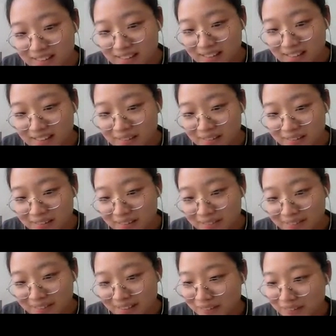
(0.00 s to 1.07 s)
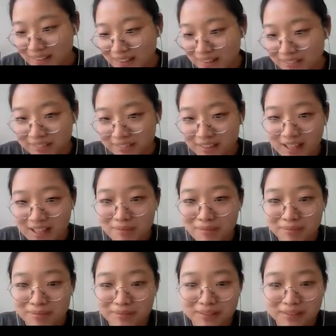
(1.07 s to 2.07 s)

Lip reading: and we're gonna run out of time.